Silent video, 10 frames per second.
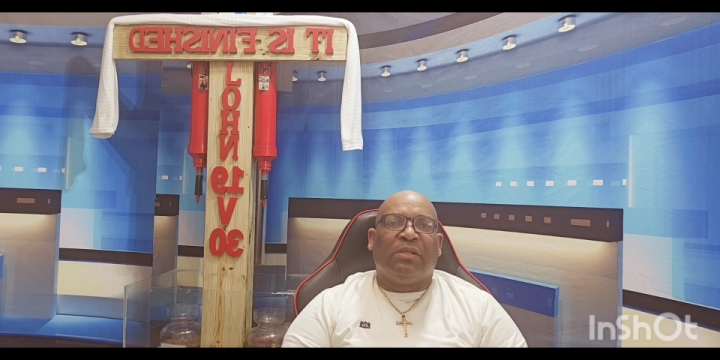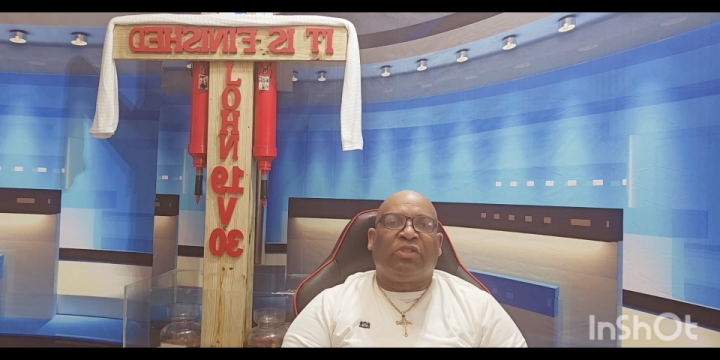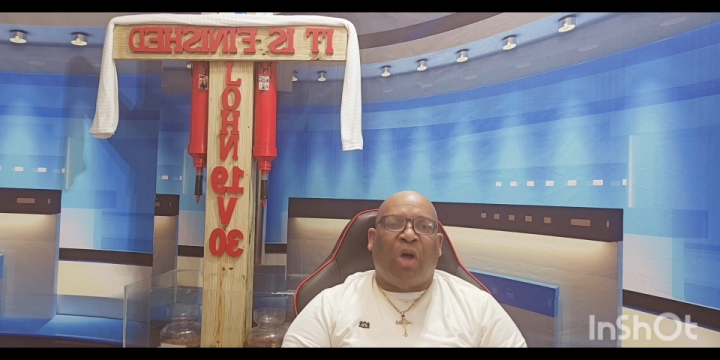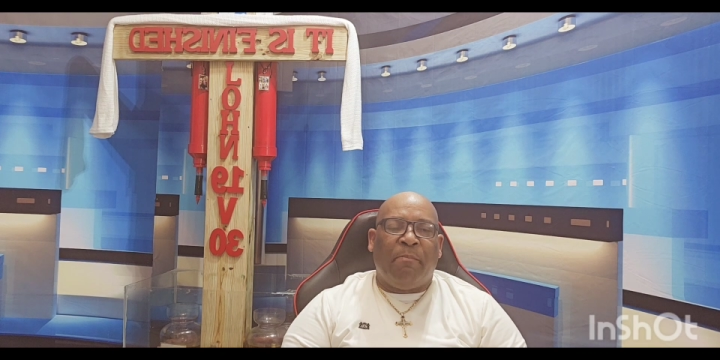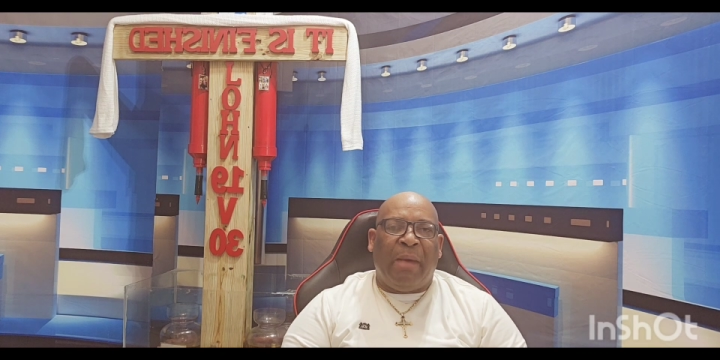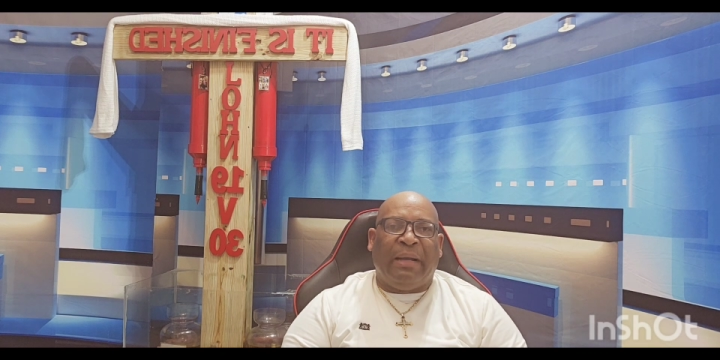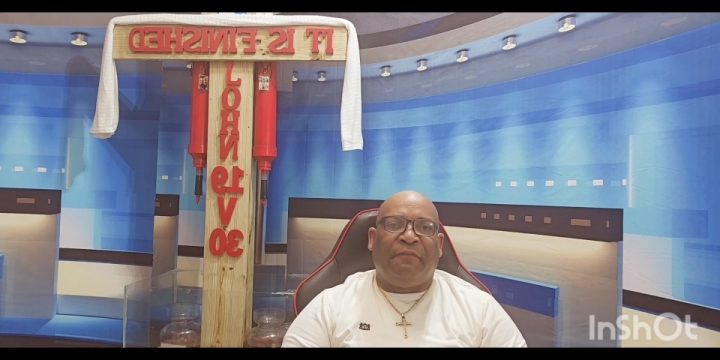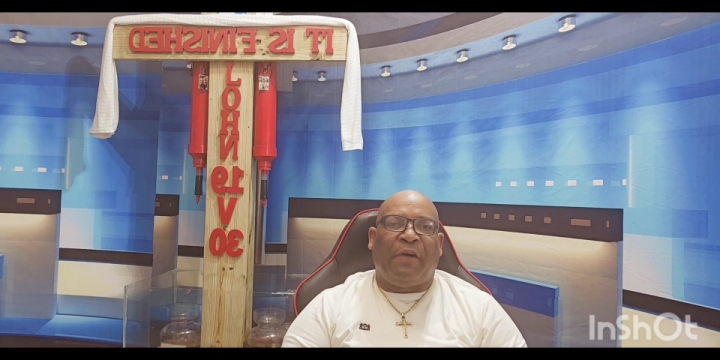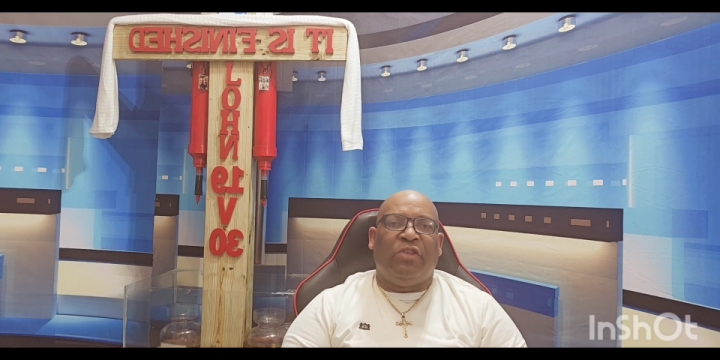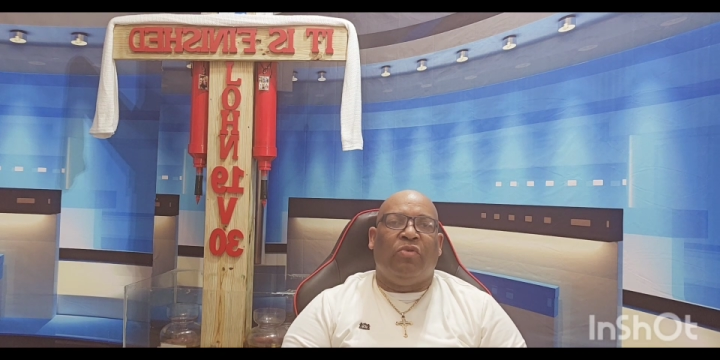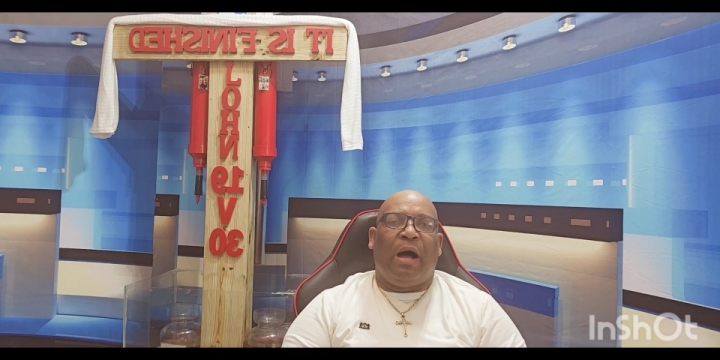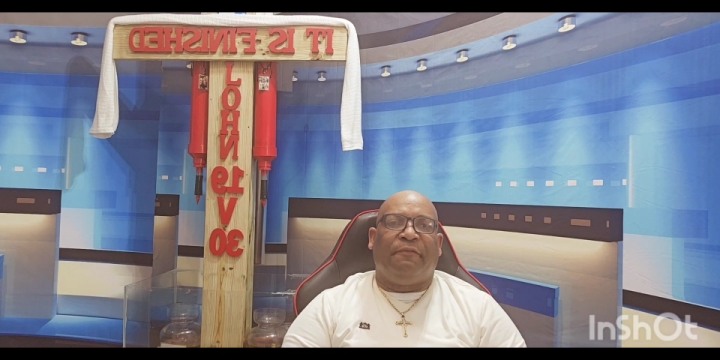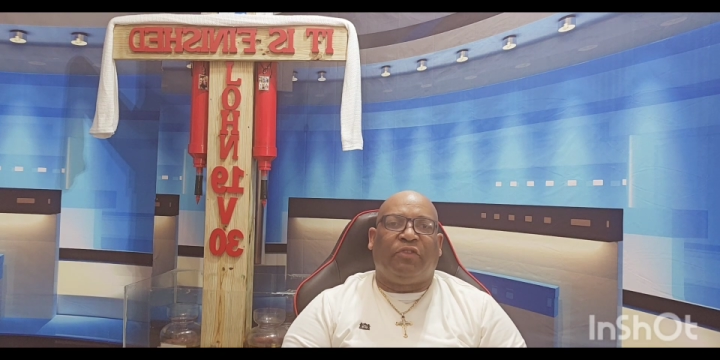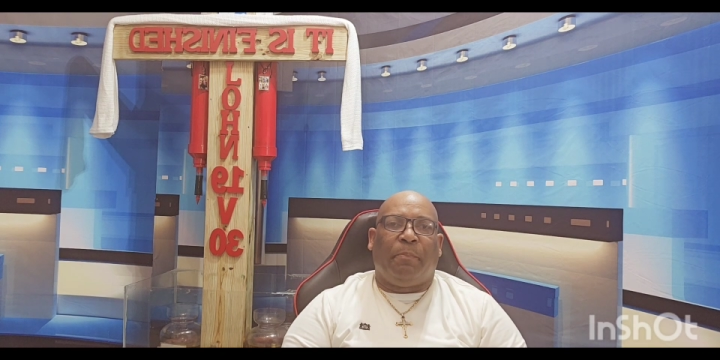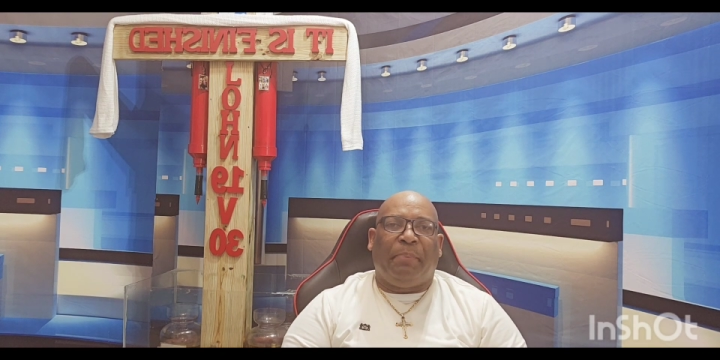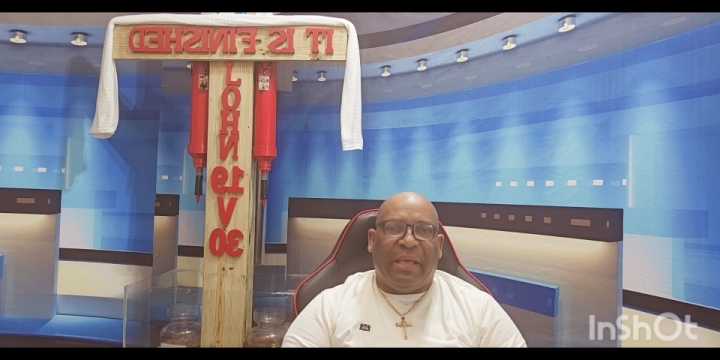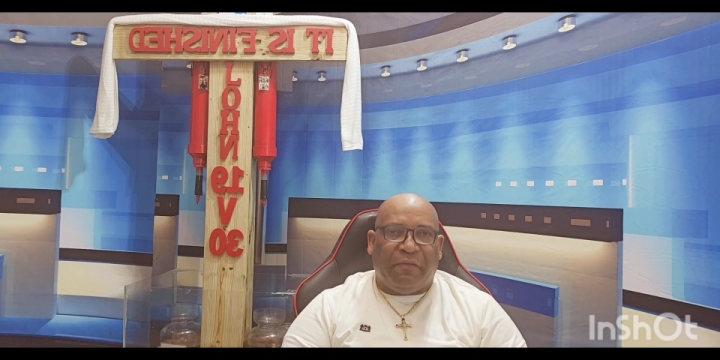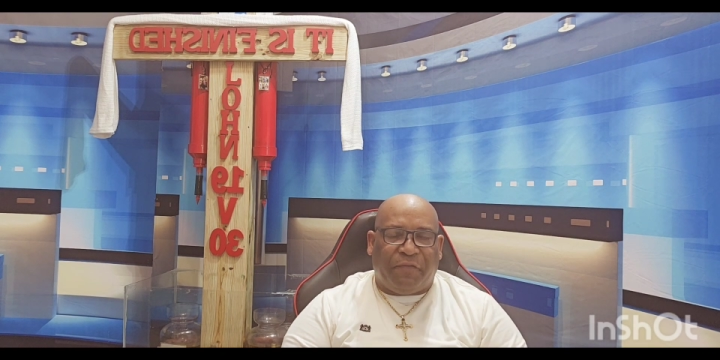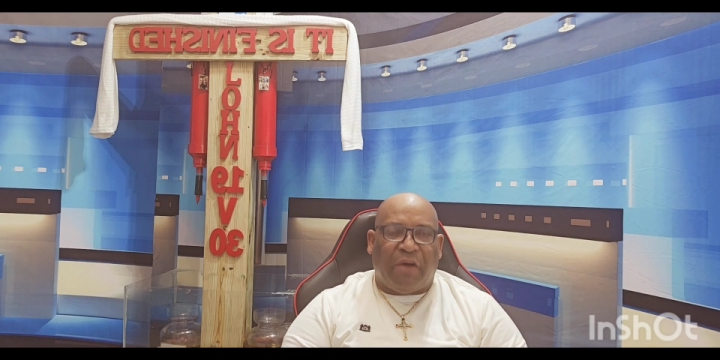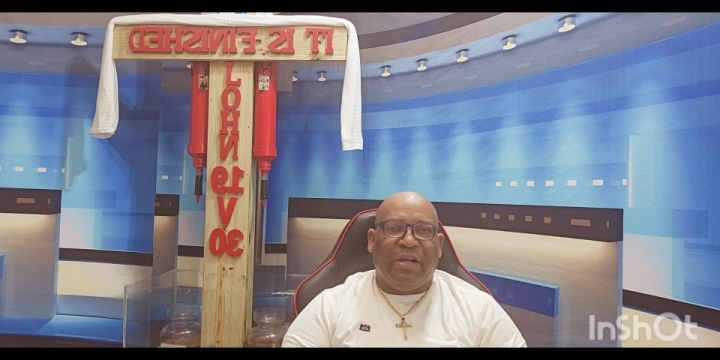somebody for you have to
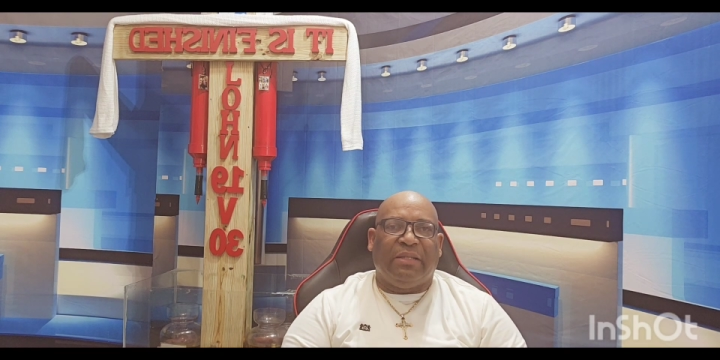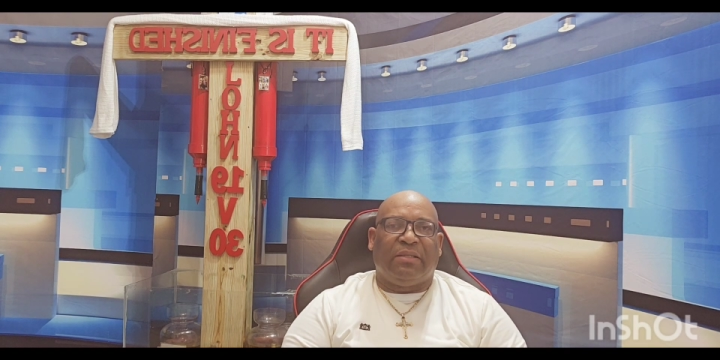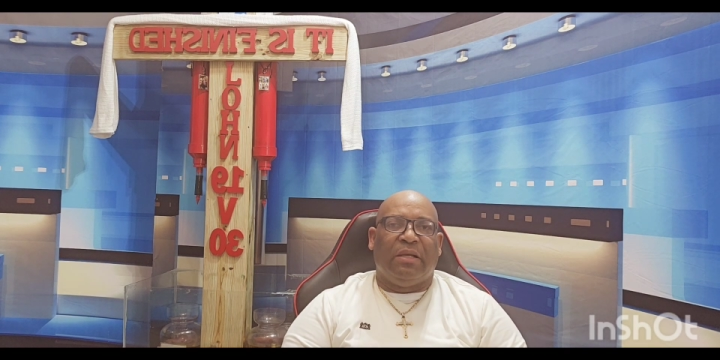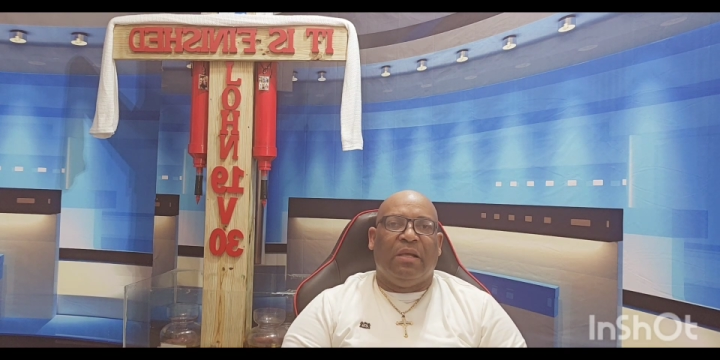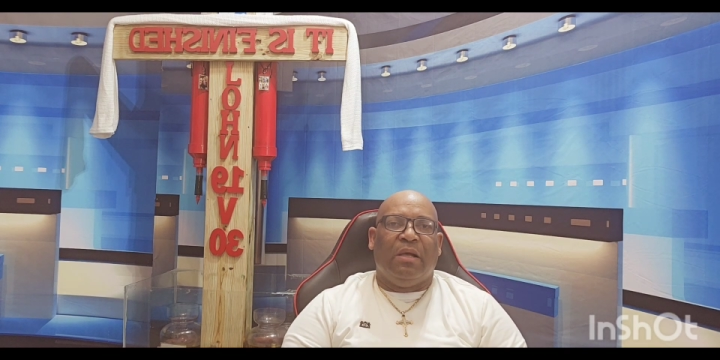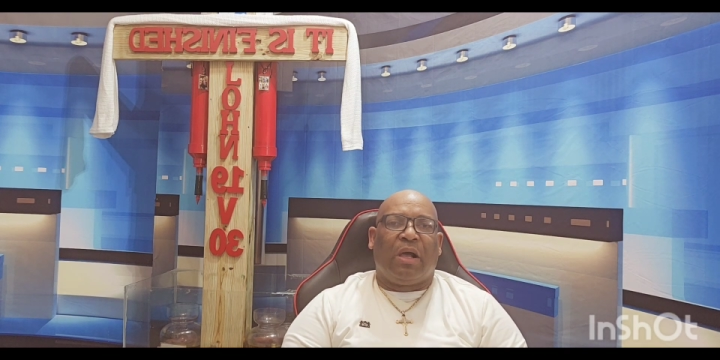pay for it.